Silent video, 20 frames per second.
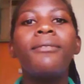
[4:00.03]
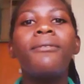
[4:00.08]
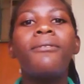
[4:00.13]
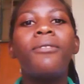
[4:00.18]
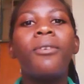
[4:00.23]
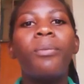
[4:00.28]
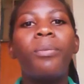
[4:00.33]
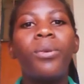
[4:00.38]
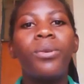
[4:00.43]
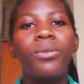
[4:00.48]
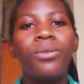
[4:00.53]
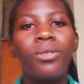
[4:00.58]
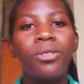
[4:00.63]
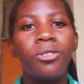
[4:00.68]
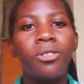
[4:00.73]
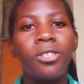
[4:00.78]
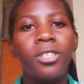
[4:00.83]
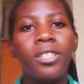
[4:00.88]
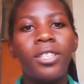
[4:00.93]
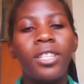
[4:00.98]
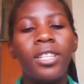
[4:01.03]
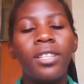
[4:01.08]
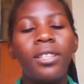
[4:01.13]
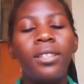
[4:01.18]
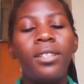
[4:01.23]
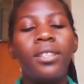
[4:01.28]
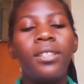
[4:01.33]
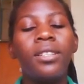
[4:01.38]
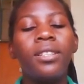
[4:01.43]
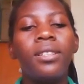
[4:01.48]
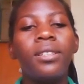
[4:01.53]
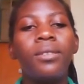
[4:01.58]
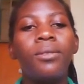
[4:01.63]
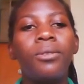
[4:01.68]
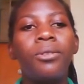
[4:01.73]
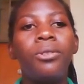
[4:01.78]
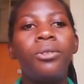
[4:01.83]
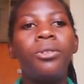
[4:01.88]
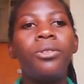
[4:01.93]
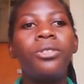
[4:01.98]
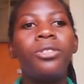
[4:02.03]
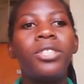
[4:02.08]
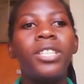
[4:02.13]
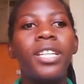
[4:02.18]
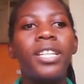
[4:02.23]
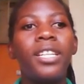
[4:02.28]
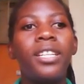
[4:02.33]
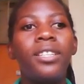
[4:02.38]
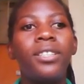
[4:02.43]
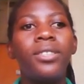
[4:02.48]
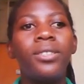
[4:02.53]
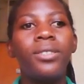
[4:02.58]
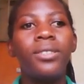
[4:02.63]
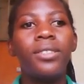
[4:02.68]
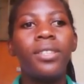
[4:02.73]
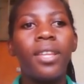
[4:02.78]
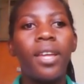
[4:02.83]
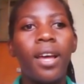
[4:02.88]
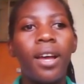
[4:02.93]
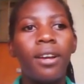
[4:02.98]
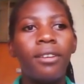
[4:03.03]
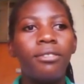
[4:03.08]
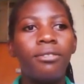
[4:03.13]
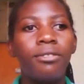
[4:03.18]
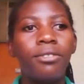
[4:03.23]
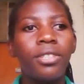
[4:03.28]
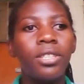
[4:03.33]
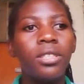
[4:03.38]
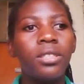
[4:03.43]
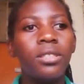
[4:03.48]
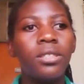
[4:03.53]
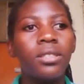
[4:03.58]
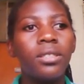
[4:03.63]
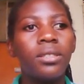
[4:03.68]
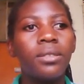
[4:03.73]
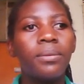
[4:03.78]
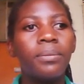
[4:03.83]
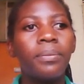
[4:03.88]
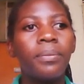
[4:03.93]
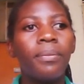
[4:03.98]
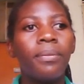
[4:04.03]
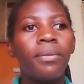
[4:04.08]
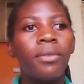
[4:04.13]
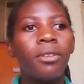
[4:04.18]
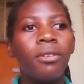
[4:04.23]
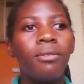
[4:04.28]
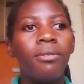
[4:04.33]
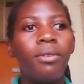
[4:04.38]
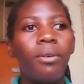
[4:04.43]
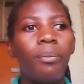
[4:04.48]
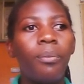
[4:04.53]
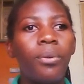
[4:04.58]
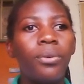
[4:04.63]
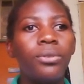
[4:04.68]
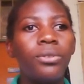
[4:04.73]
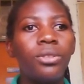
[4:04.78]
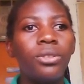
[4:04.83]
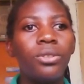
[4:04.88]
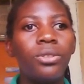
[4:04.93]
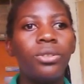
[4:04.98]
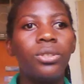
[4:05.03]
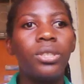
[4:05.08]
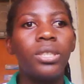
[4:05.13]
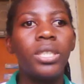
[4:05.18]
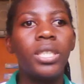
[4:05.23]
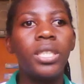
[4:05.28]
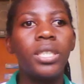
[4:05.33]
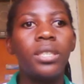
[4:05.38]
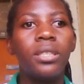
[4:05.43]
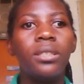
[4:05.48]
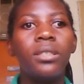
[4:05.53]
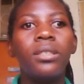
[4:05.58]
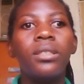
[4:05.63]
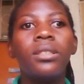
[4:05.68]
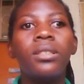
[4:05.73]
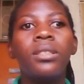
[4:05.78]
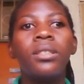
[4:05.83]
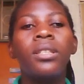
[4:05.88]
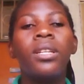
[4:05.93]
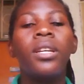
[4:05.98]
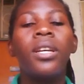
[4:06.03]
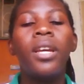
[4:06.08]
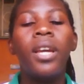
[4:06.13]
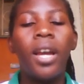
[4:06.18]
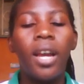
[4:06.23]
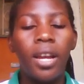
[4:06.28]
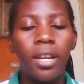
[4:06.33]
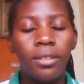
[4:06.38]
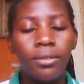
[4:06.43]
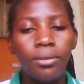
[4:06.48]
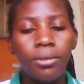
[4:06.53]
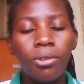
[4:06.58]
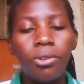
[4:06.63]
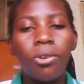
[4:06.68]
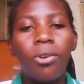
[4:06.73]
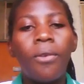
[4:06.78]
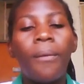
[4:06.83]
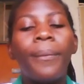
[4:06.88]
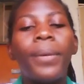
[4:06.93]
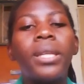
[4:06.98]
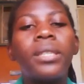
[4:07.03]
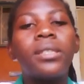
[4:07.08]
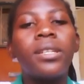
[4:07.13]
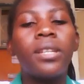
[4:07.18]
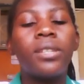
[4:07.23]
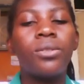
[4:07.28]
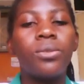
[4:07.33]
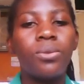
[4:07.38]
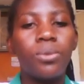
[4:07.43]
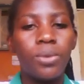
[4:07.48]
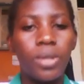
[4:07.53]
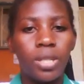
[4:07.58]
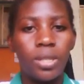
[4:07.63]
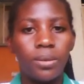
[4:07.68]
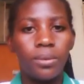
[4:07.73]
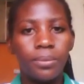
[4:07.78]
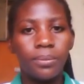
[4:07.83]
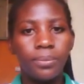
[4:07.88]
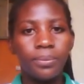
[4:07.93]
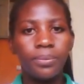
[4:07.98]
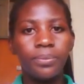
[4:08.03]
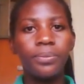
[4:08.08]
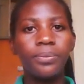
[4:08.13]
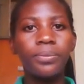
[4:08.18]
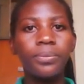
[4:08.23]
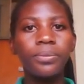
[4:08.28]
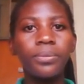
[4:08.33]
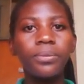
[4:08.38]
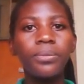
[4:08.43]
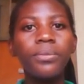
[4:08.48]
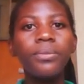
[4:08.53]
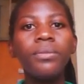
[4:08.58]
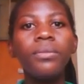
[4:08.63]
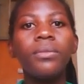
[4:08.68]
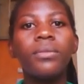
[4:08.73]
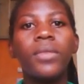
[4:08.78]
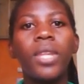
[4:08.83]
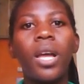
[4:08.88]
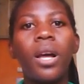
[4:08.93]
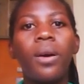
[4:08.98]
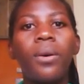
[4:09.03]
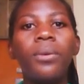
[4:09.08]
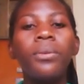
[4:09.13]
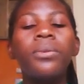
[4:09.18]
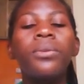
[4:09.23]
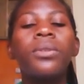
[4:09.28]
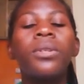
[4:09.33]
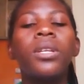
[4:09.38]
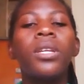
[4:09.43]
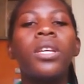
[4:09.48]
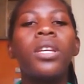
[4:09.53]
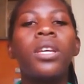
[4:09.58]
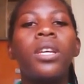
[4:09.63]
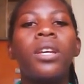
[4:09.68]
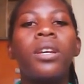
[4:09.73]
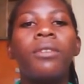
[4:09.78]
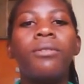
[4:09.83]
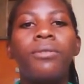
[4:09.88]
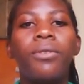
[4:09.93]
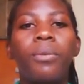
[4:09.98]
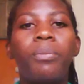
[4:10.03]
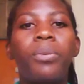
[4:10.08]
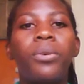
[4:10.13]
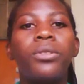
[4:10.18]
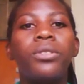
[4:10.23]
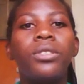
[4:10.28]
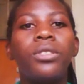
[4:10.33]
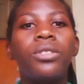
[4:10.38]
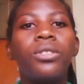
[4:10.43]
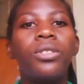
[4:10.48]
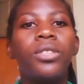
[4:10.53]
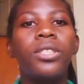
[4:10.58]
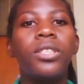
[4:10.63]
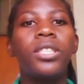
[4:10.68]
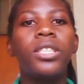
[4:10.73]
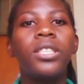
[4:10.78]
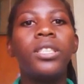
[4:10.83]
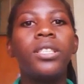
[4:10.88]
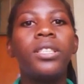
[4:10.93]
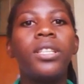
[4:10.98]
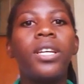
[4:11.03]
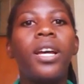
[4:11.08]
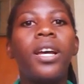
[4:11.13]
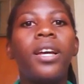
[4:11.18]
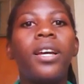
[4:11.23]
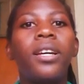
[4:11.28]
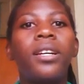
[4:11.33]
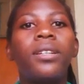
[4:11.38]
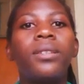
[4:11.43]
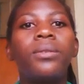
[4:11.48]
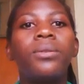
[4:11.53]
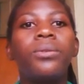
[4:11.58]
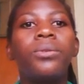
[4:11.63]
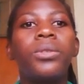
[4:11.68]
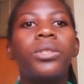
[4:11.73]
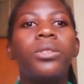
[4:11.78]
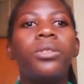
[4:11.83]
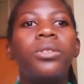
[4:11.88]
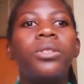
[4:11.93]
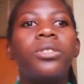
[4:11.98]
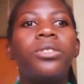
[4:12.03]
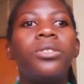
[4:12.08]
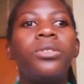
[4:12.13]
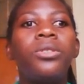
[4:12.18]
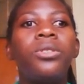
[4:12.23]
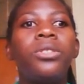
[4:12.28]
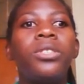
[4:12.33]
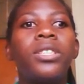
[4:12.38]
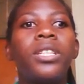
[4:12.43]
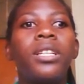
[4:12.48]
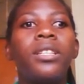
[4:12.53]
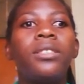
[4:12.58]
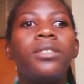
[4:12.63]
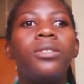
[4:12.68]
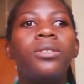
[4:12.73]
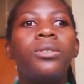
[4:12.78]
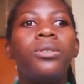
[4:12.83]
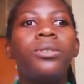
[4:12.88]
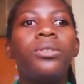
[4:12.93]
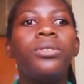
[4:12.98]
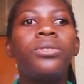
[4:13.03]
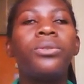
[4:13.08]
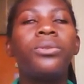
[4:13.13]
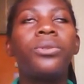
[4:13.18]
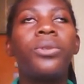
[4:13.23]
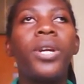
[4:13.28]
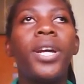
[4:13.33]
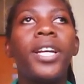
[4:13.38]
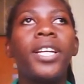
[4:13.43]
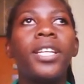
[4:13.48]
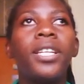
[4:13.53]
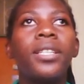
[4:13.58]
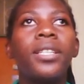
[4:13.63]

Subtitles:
for positioning, we usually use the average for positioning and for comment as well. Now for positioning, we will usually use rank.